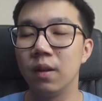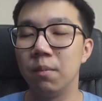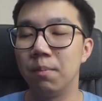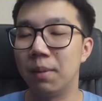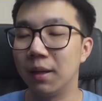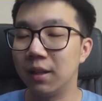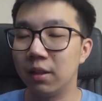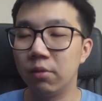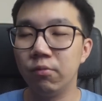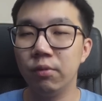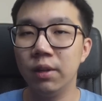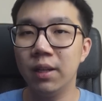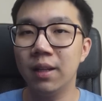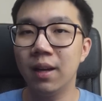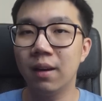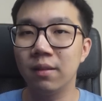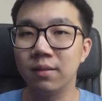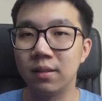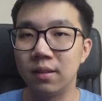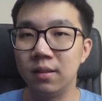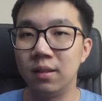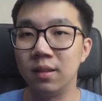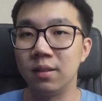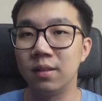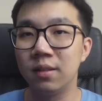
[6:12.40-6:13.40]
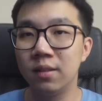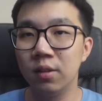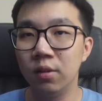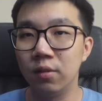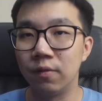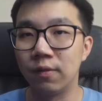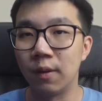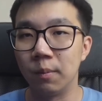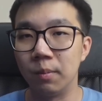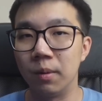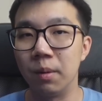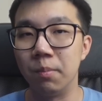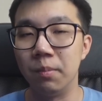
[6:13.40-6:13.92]
but the readouts distilled
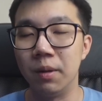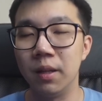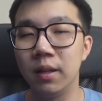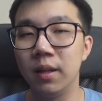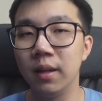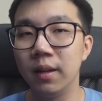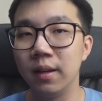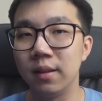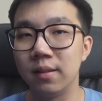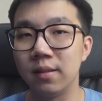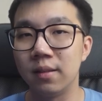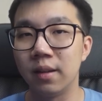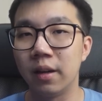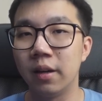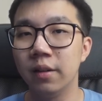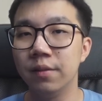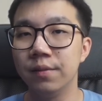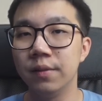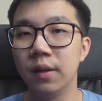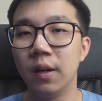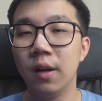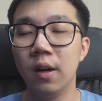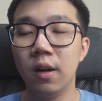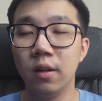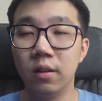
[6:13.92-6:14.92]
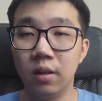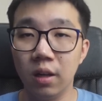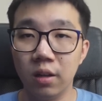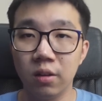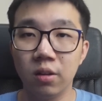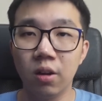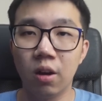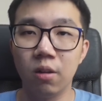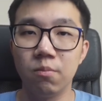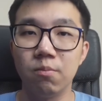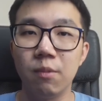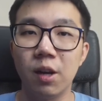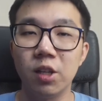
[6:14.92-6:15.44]
from the meeting itself did
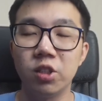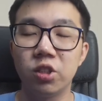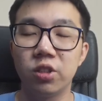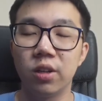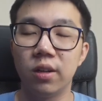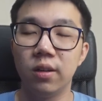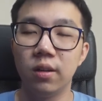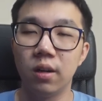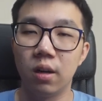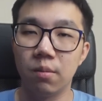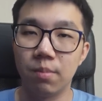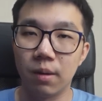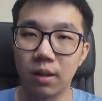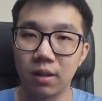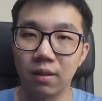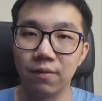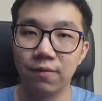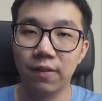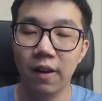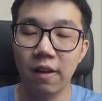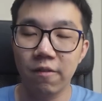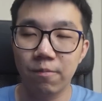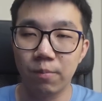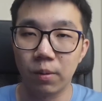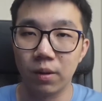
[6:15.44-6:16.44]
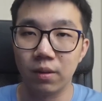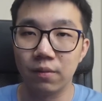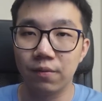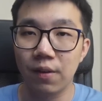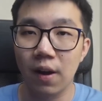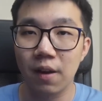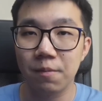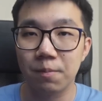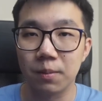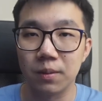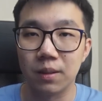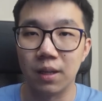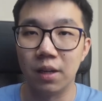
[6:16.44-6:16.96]
not mention about a 5.5%
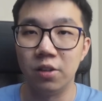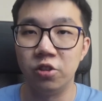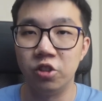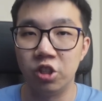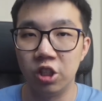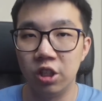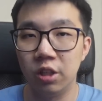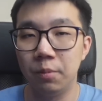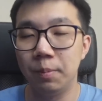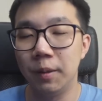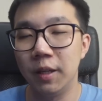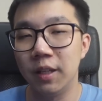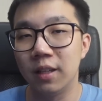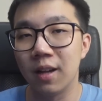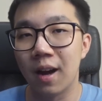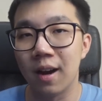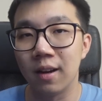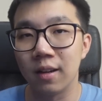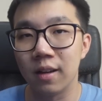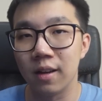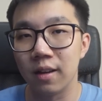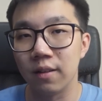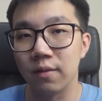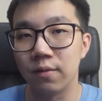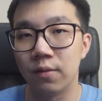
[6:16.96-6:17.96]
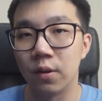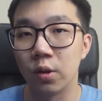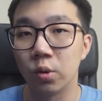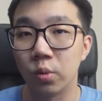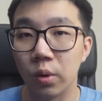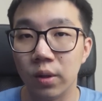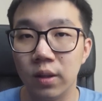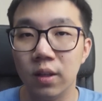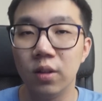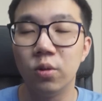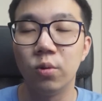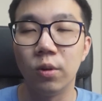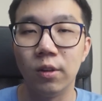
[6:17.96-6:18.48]
GDP target for
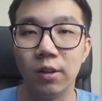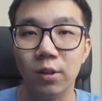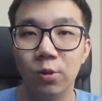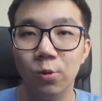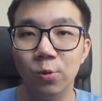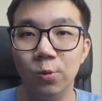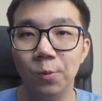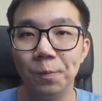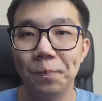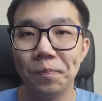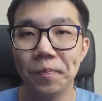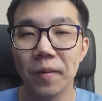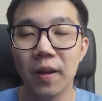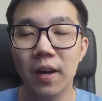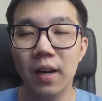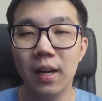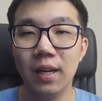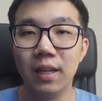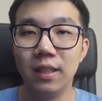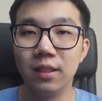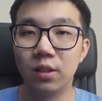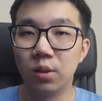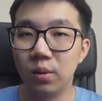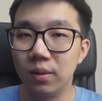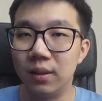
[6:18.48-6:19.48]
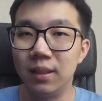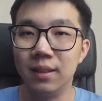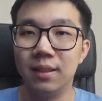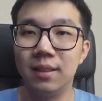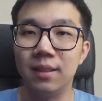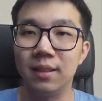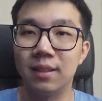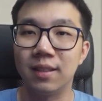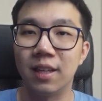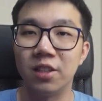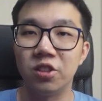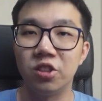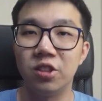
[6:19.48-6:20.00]
2022. So this
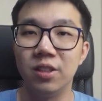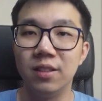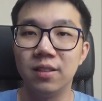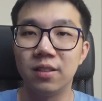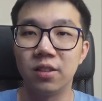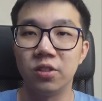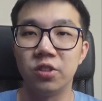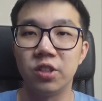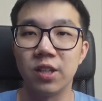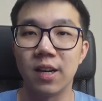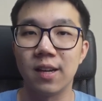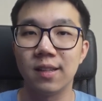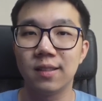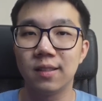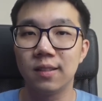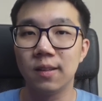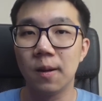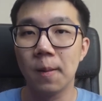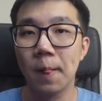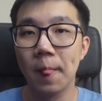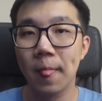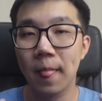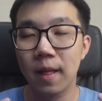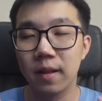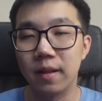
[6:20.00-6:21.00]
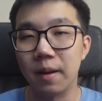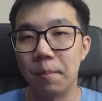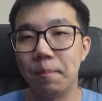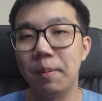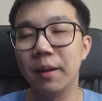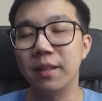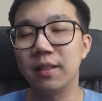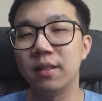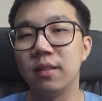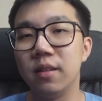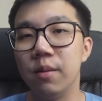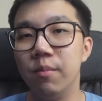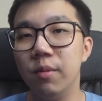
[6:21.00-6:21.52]
essentially suggests that big
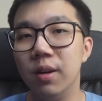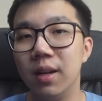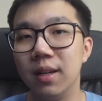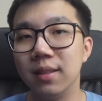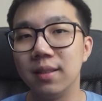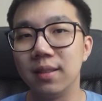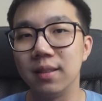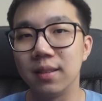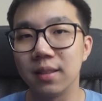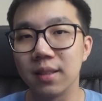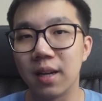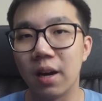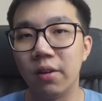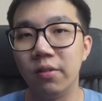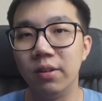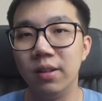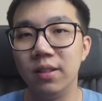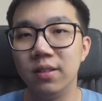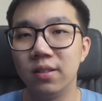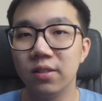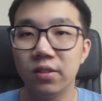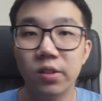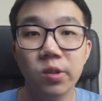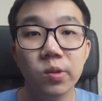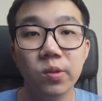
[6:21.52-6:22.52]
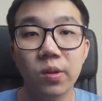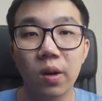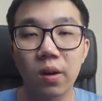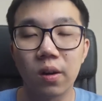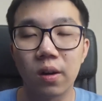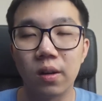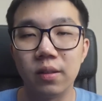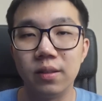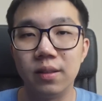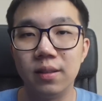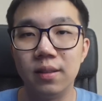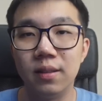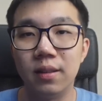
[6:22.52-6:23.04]
stimulus is currently still not
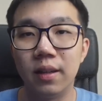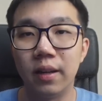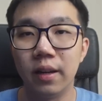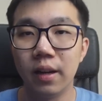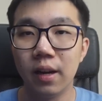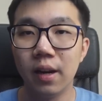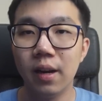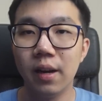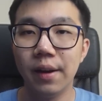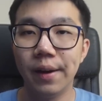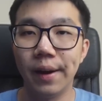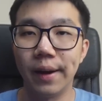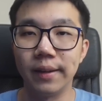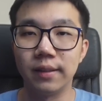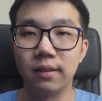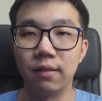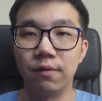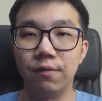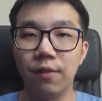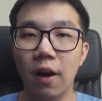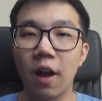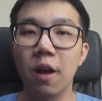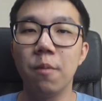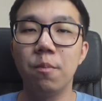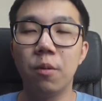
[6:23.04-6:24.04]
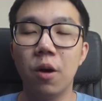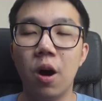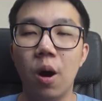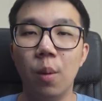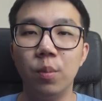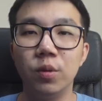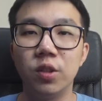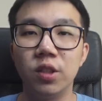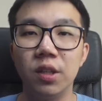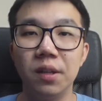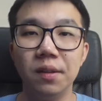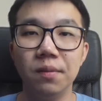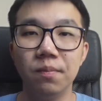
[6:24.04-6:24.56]
considered as a viable
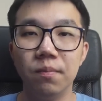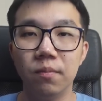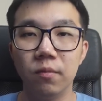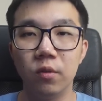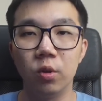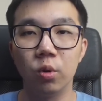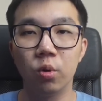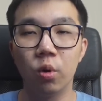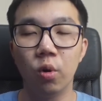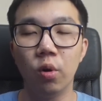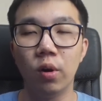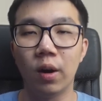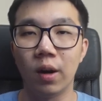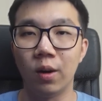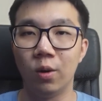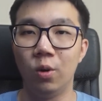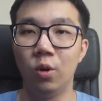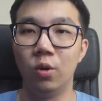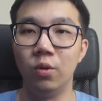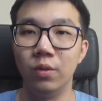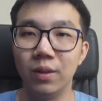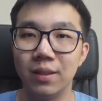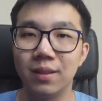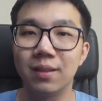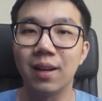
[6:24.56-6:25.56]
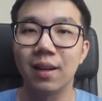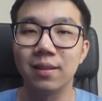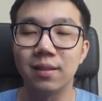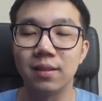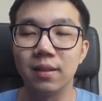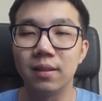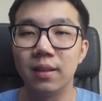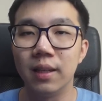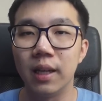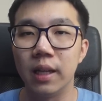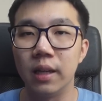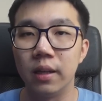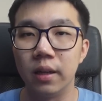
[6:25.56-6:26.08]
option to quote-unquote
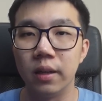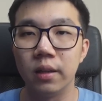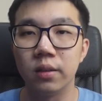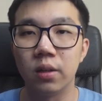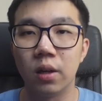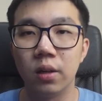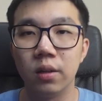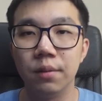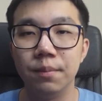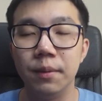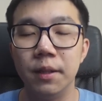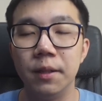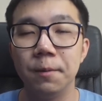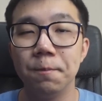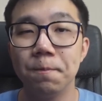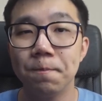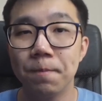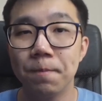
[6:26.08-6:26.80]
resuscitate the economy.